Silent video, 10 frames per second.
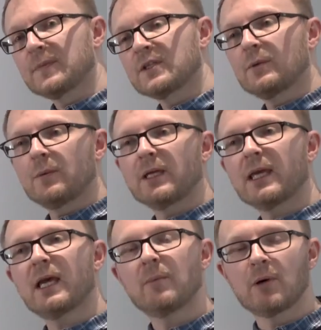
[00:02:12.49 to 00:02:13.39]
So when we're
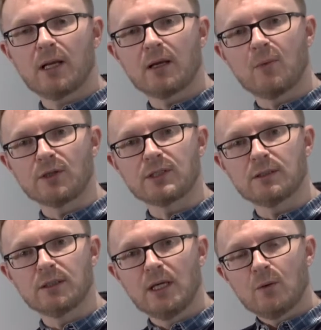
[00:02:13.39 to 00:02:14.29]
calibrating a
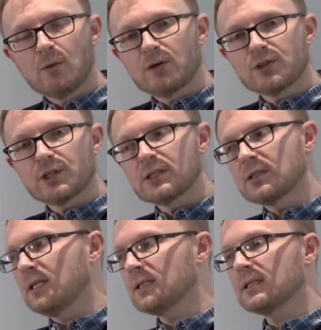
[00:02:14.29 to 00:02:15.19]
monitor, we're not
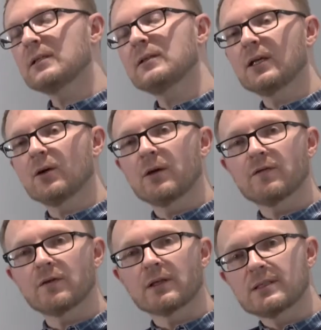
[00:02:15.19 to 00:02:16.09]
just necessarily going
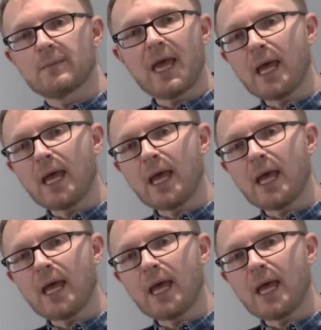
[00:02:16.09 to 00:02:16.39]
for some